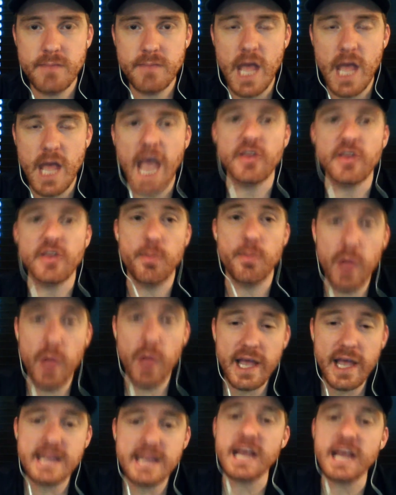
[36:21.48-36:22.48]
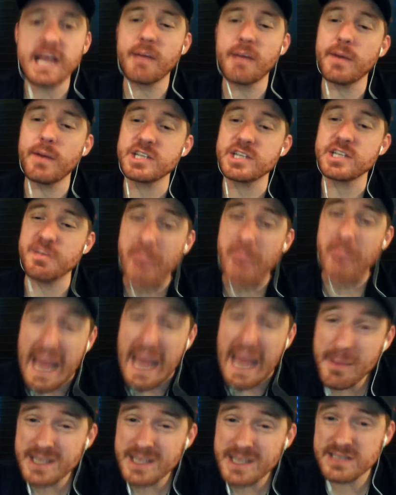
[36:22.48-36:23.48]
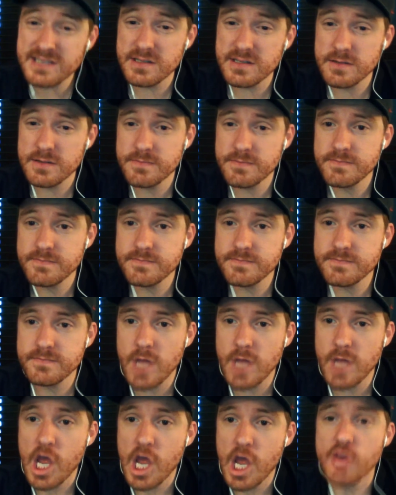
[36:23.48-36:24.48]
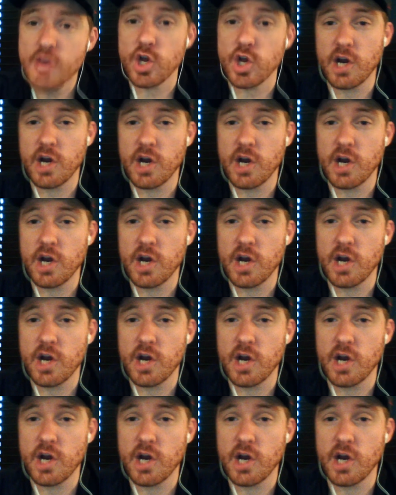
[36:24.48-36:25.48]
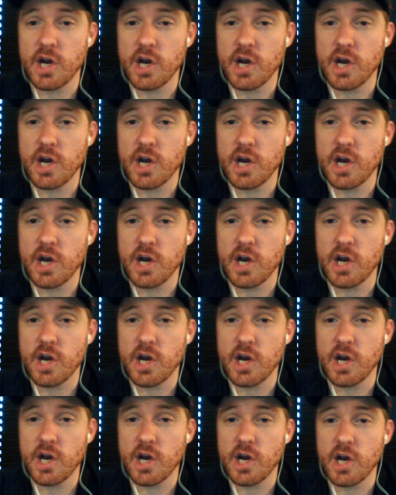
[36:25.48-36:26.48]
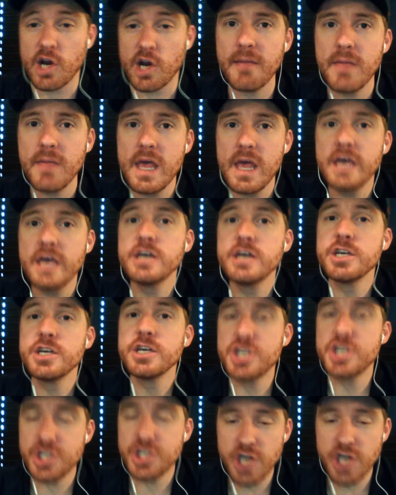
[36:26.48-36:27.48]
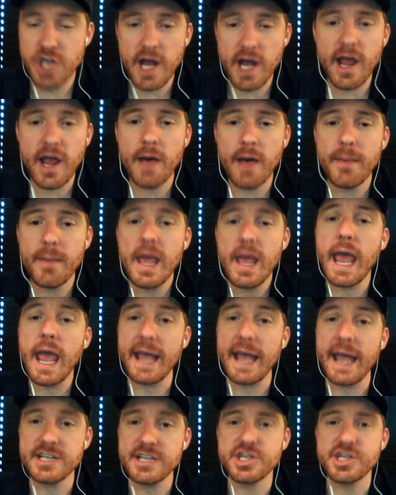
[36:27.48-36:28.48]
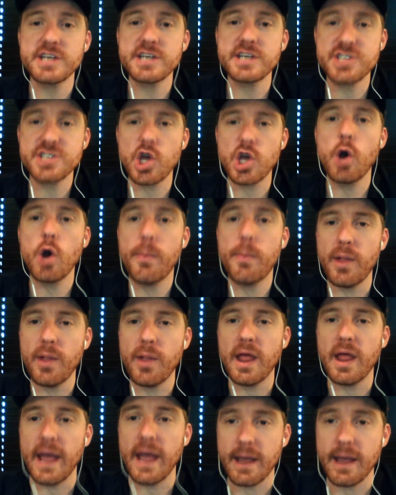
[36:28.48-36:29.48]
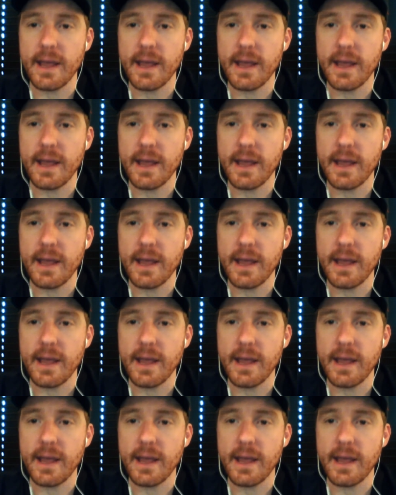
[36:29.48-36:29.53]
And they're playing like a bunch of babies. They're complaining all the time. Shut up and just go play.